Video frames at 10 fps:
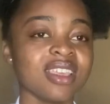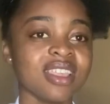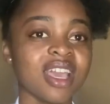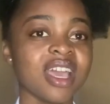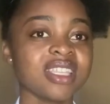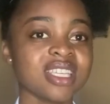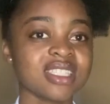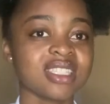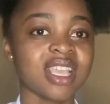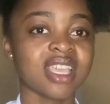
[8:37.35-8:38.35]
Yeah, I
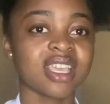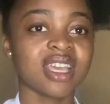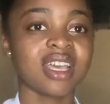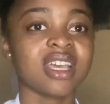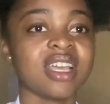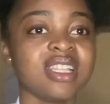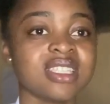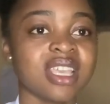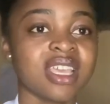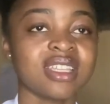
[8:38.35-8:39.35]
just like, at
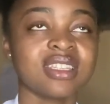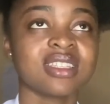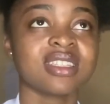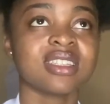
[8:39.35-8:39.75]
least I had